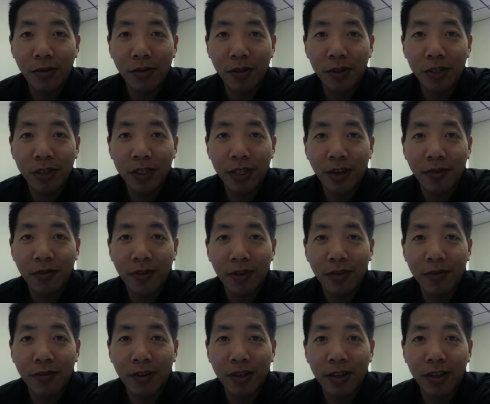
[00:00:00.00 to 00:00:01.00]
which is not very
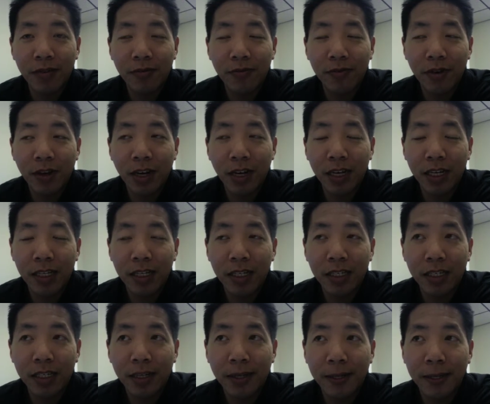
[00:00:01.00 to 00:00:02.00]
fun for
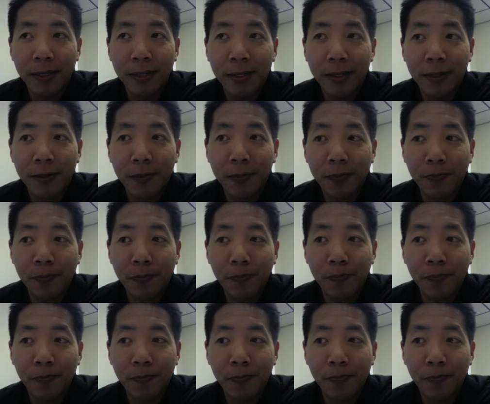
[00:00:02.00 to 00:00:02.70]
us. Um,